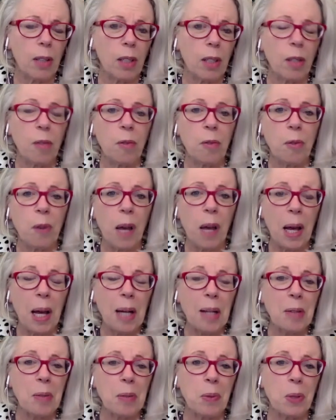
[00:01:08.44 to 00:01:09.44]
And in
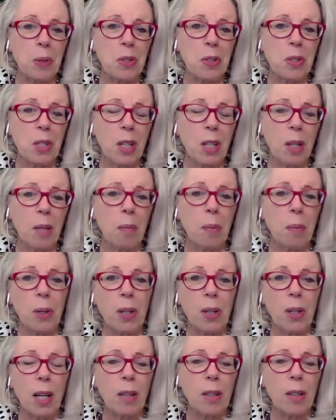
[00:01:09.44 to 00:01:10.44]
fact, we're seeing
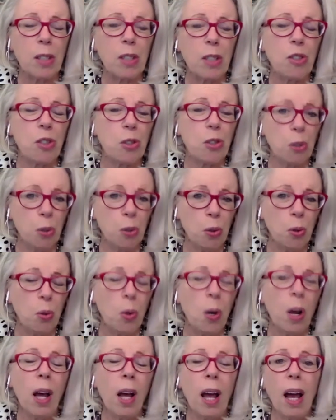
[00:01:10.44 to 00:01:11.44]
burnout in
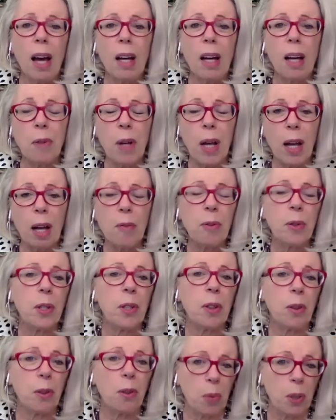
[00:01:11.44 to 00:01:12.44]
2 out of
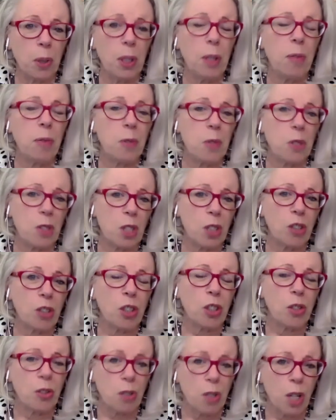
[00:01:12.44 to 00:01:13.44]
every 3
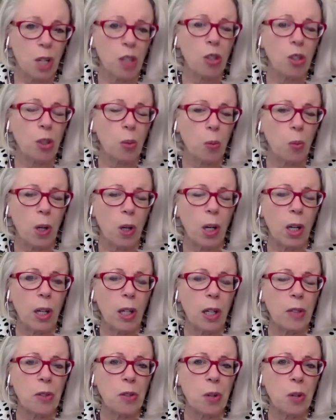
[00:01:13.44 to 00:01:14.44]
physicians
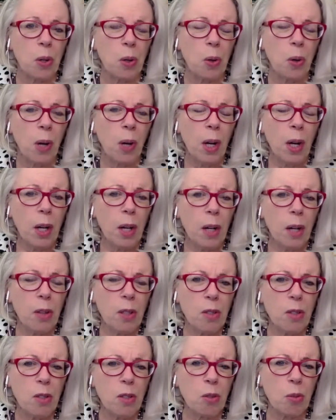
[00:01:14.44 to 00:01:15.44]
nationwide. So
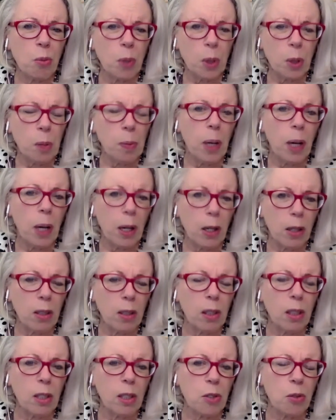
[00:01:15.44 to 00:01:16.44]
this is a real
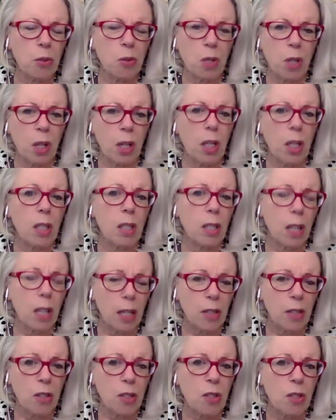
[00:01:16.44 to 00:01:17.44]
peril, as you say, in
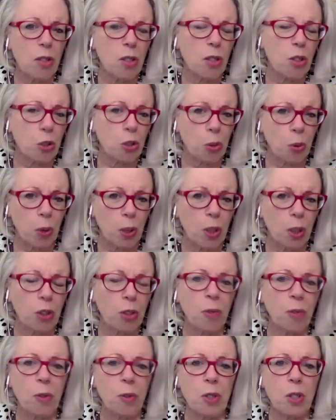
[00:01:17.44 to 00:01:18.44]
Texas, the
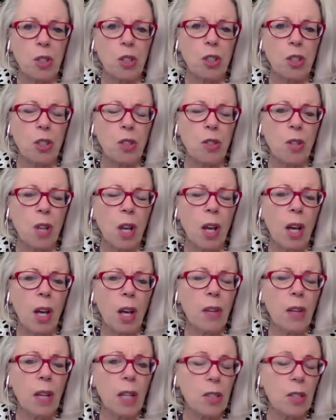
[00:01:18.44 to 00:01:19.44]
shortage of physicians.
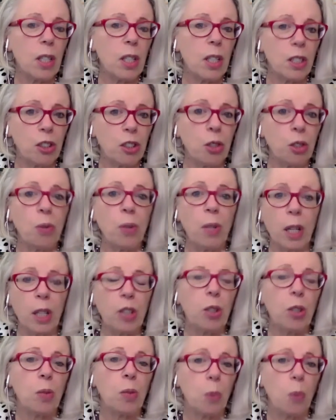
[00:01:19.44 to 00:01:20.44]
That's an issue
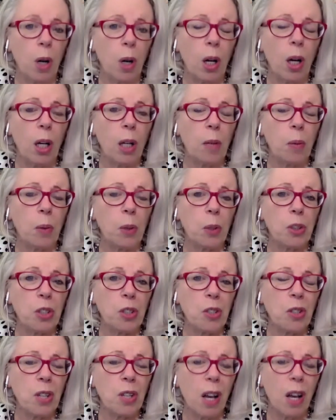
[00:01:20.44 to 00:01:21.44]
nationwide. We're
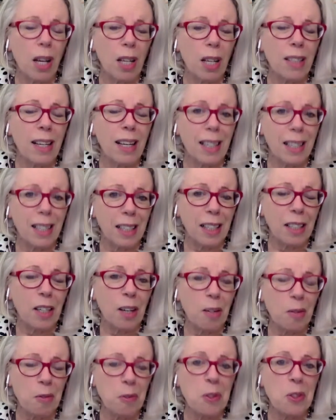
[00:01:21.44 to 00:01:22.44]
just not getting
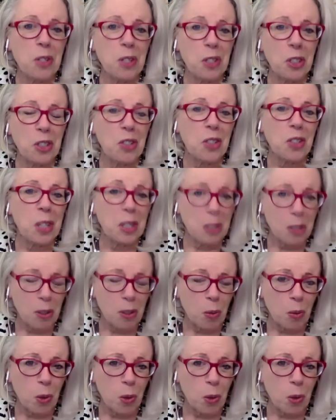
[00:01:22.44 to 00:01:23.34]
enough physicians into the